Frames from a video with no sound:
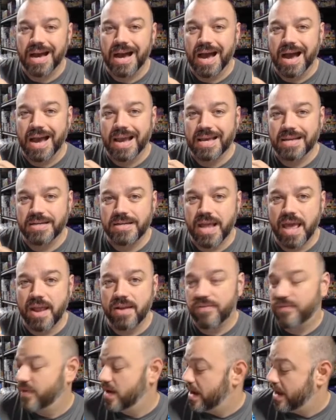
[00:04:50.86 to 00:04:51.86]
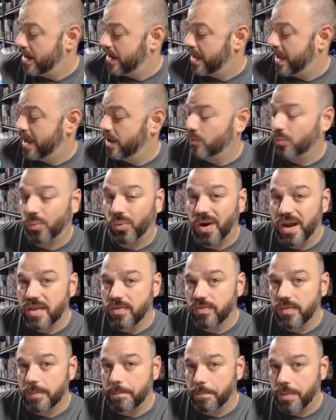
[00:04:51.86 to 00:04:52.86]
I identify and
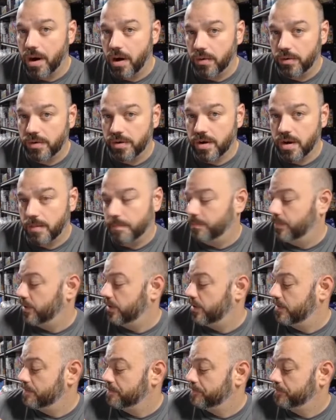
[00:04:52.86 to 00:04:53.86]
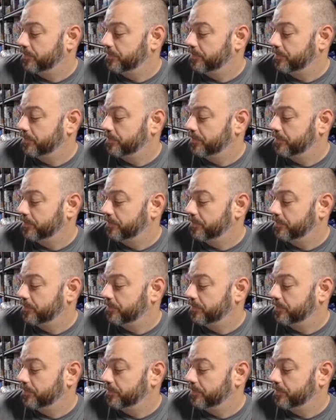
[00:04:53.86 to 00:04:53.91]
write the part number